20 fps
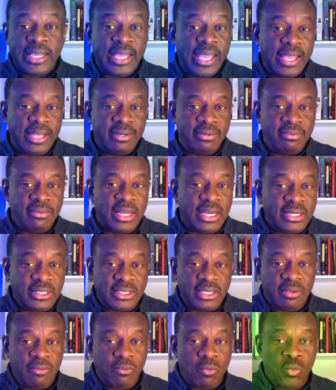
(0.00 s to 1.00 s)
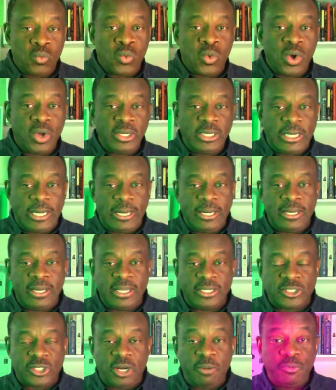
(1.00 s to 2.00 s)
Again, there is a word
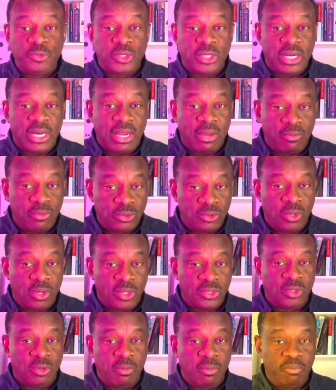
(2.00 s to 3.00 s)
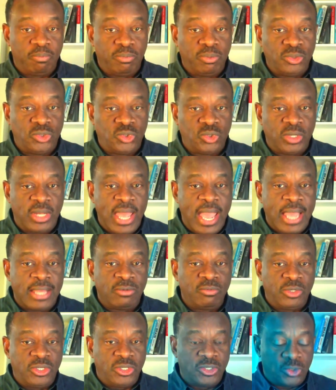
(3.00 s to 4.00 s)
in the scripture that I want to also put to
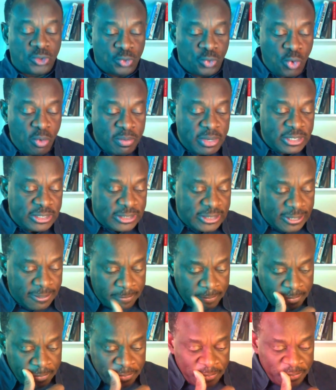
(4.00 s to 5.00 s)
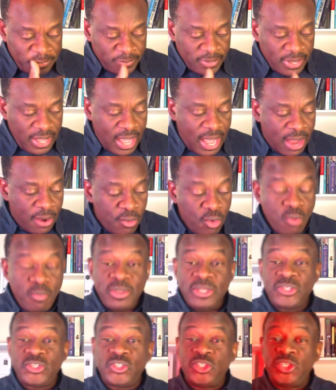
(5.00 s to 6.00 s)
that, which is Romans
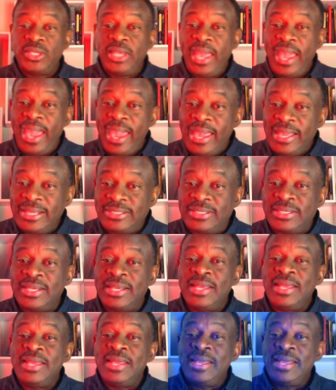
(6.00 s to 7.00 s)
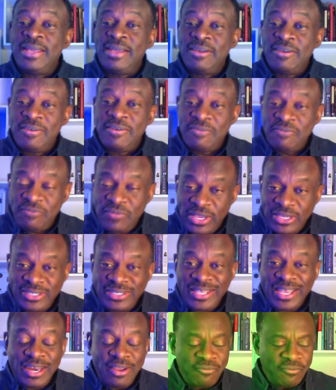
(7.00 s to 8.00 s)
8,
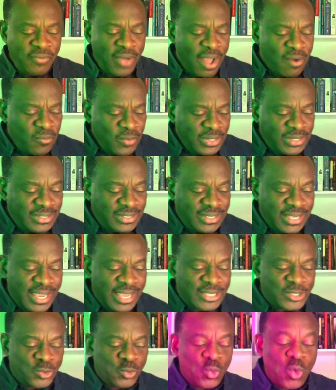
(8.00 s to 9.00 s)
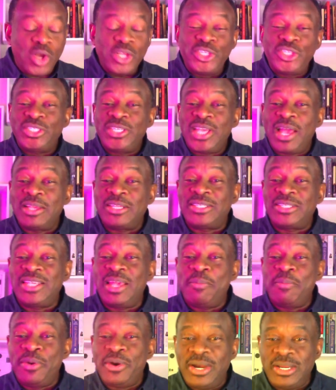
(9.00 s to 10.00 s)
verse 35, which says, What shall
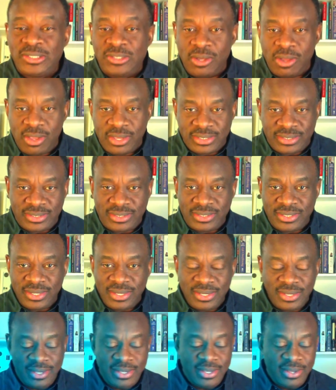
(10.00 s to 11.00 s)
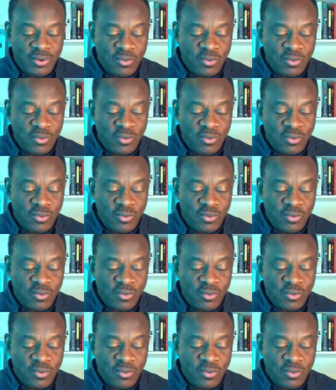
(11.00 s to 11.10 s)
separate us